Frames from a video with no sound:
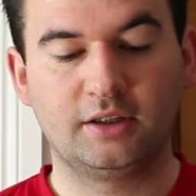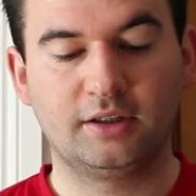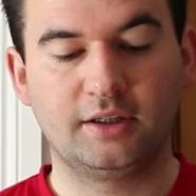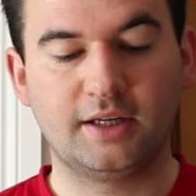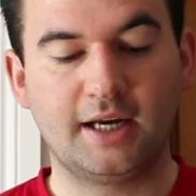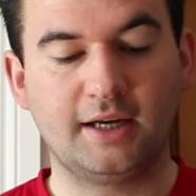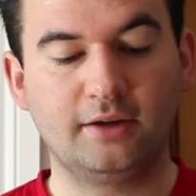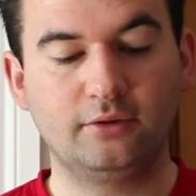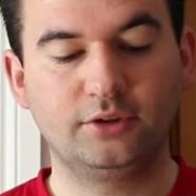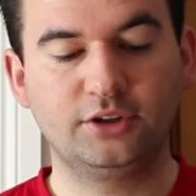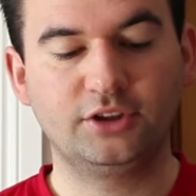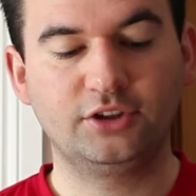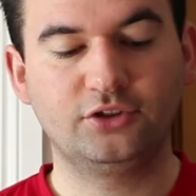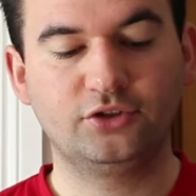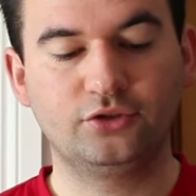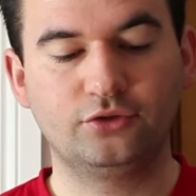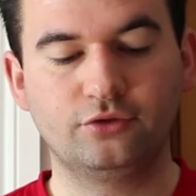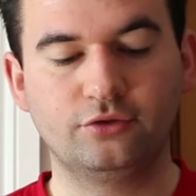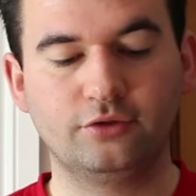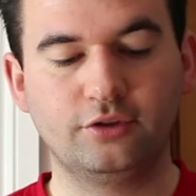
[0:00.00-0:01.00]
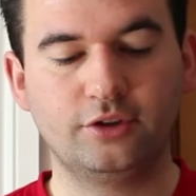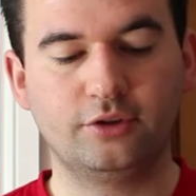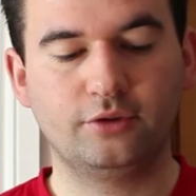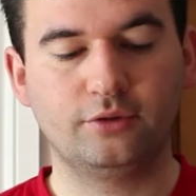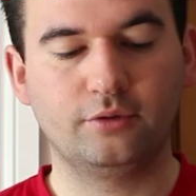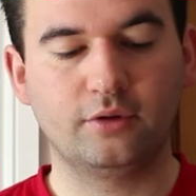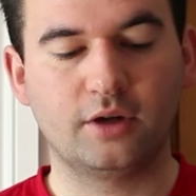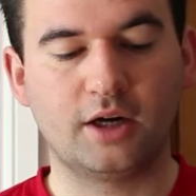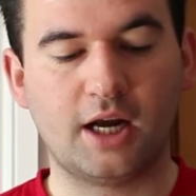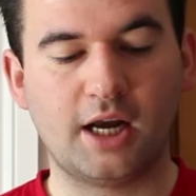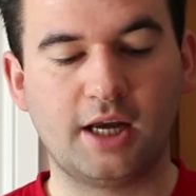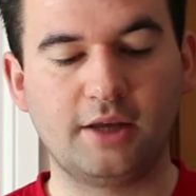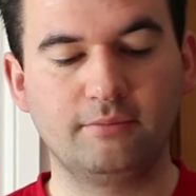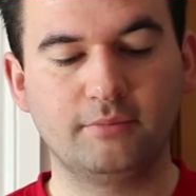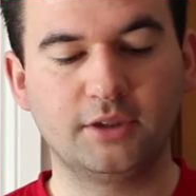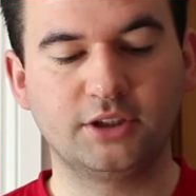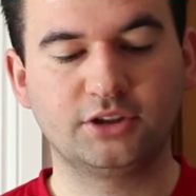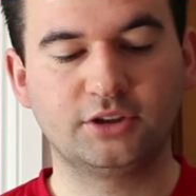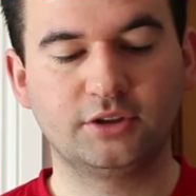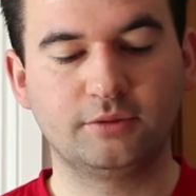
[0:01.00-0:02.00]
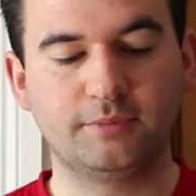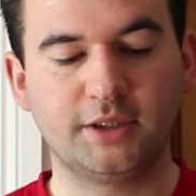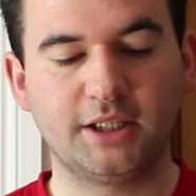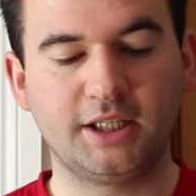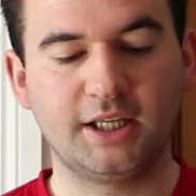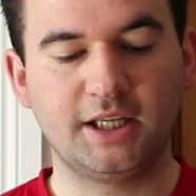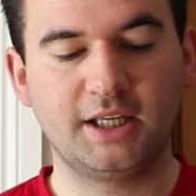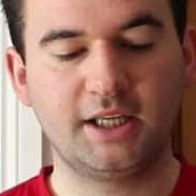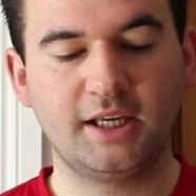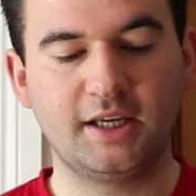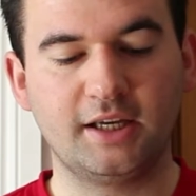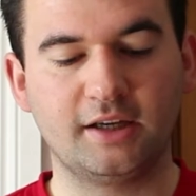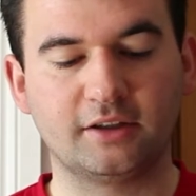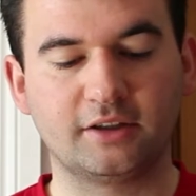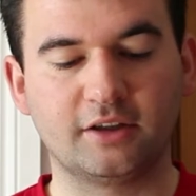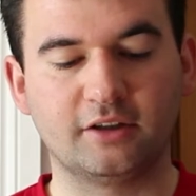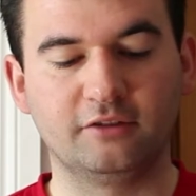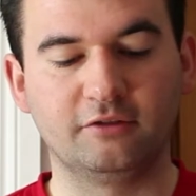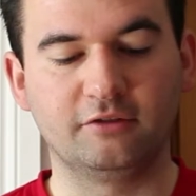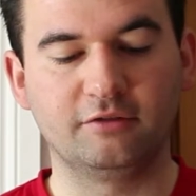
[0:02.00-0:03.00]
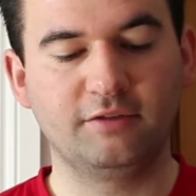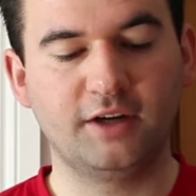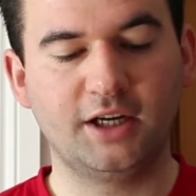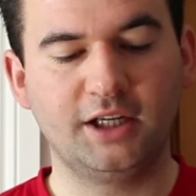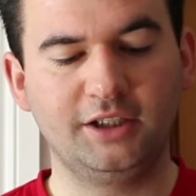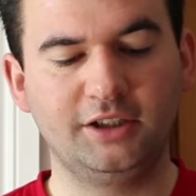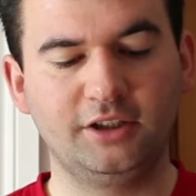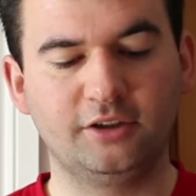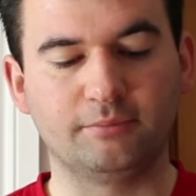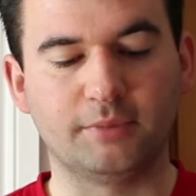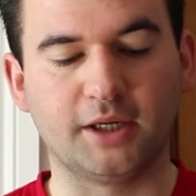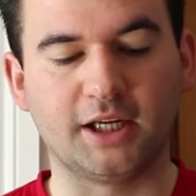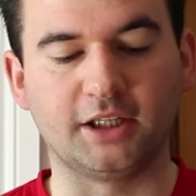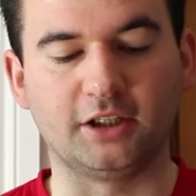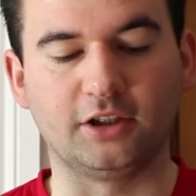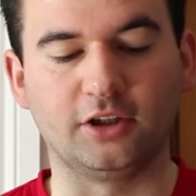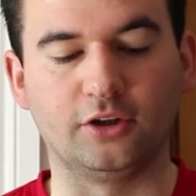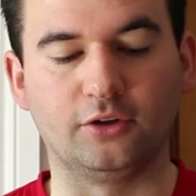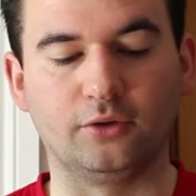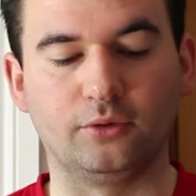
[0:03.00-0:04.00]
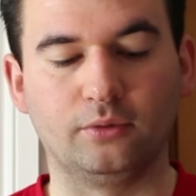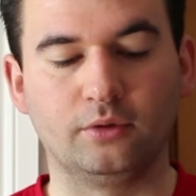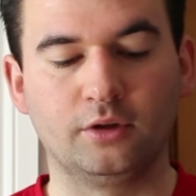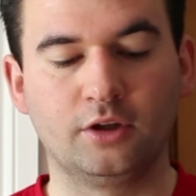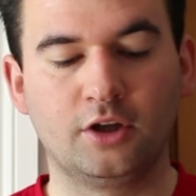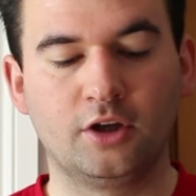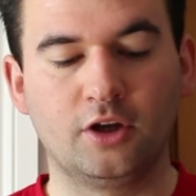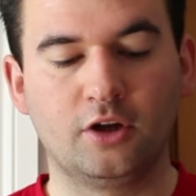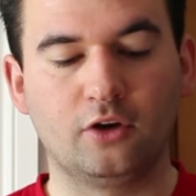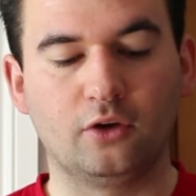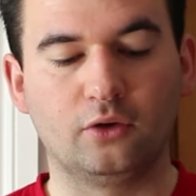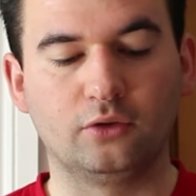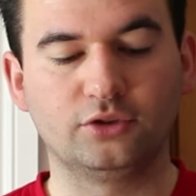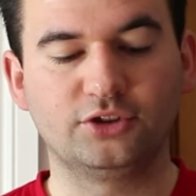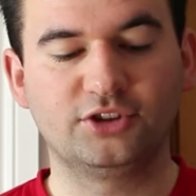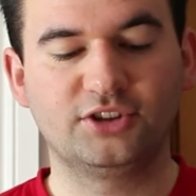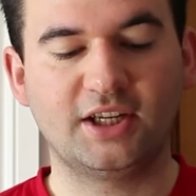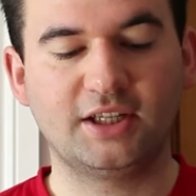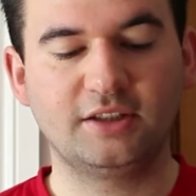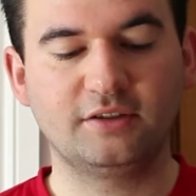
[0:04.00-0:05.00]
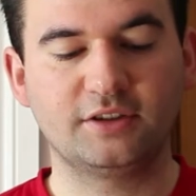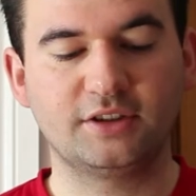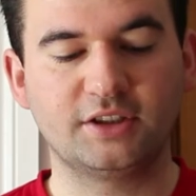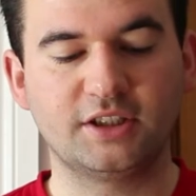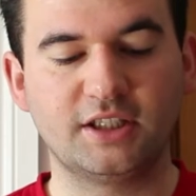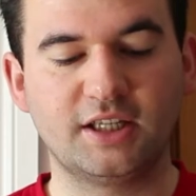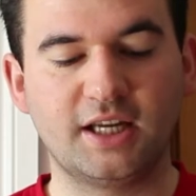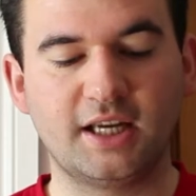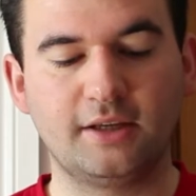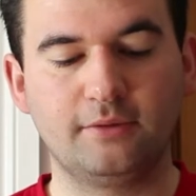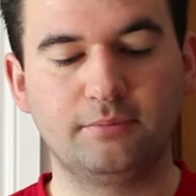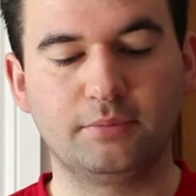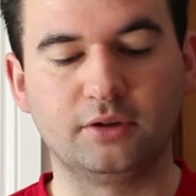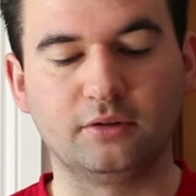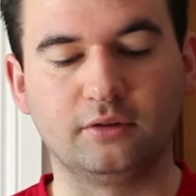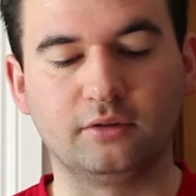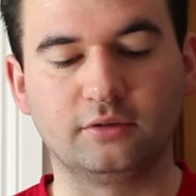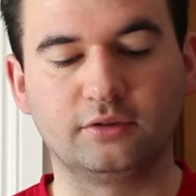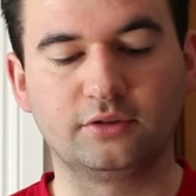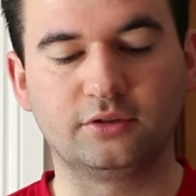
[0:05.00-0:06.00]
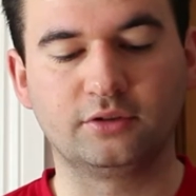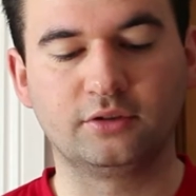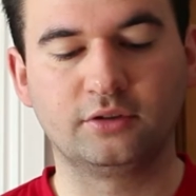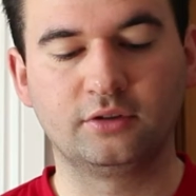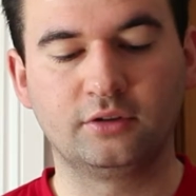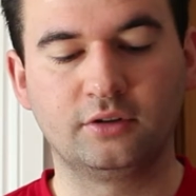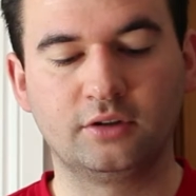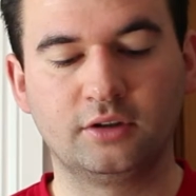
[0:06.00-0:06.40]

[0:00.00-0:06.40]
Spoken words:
Now 'tis true I must be here confined by you, or sent to Naples.